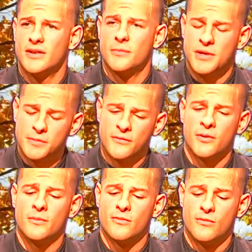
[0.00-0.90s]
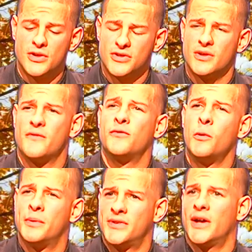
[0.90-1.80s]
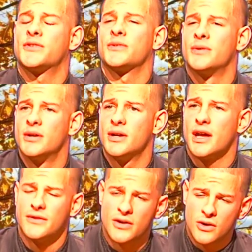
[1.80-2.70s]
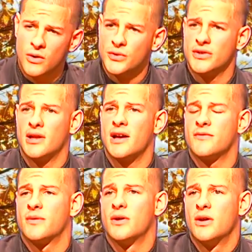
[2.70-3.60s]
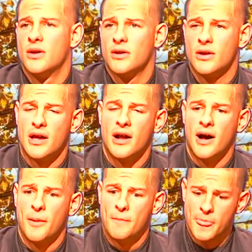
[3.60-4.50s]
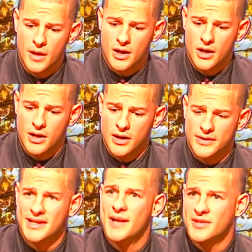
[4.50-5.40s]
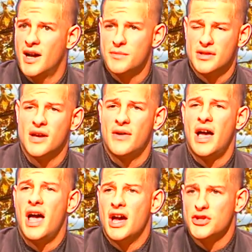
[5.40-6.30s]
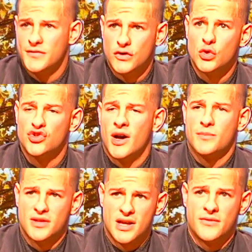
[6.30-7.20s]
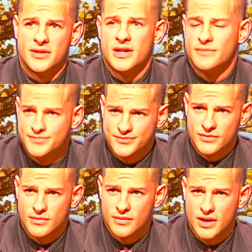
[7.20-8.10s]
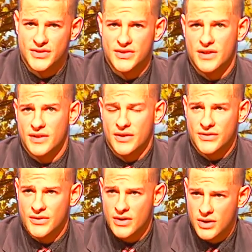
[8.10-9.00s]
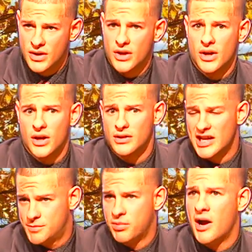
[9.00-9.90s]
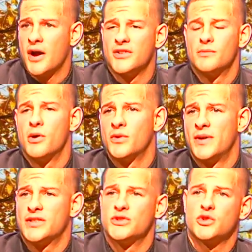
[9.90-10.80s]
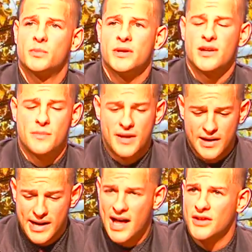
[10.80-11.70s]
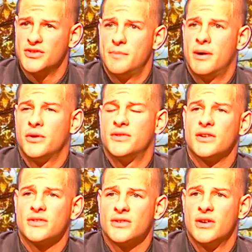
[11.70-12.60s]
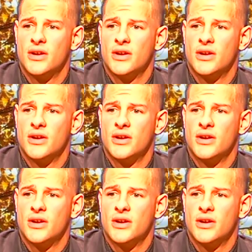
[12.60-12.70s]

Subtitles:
people from reaching their full potential and their goals in life. And to get something you never had, you have to do something you never did. Understand this. Les Brown, he's a motivational speaker. He made an analogy about this.